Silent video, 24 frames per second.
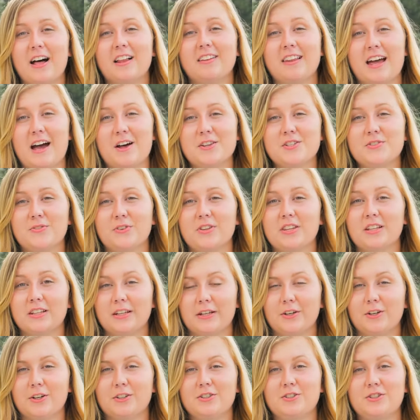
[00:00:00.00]
allows for the
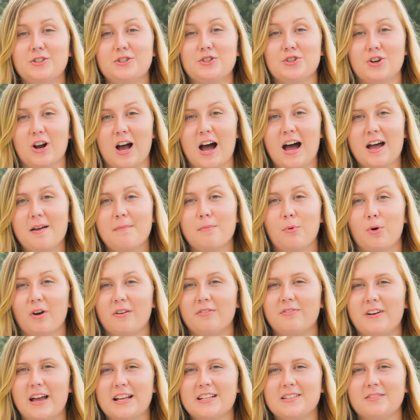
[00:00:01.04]
litter to dry more
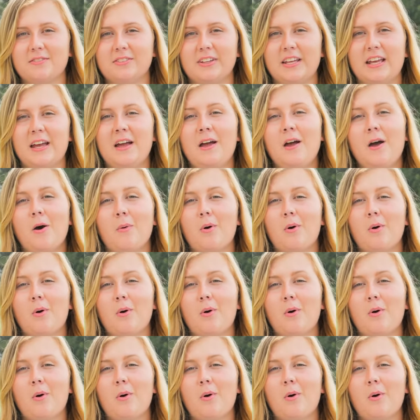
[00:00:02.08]
effectively